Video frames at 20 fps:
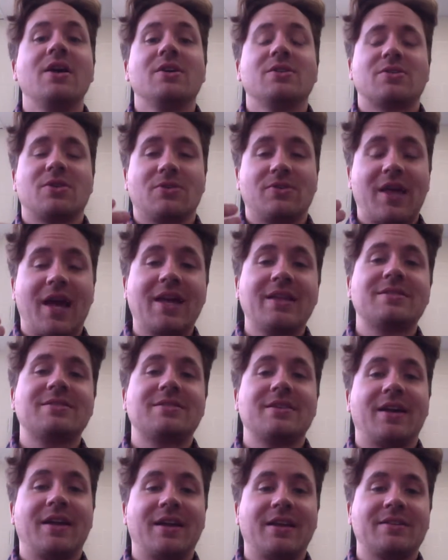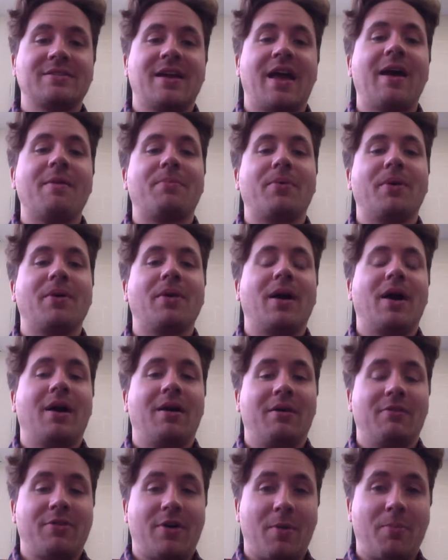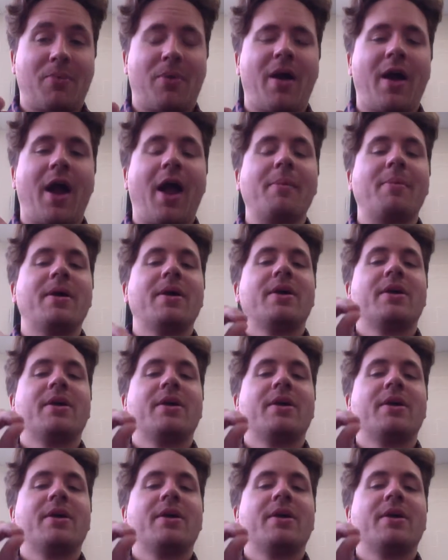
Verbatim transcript: So that's an example of a bribe.